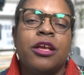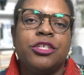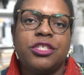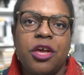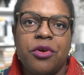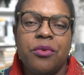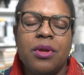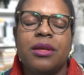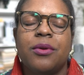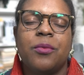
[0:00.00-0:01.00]
So
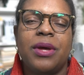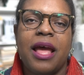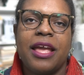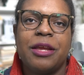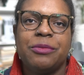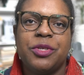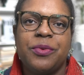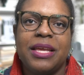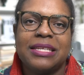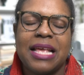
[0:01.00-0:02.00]
what I am
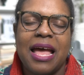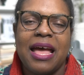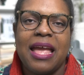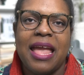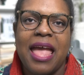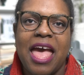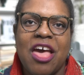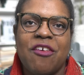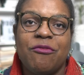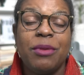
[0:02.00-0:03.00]
doing is I
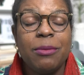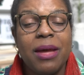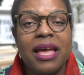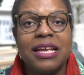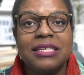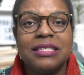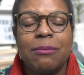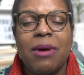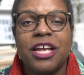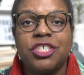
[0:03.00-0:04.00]
have minimized my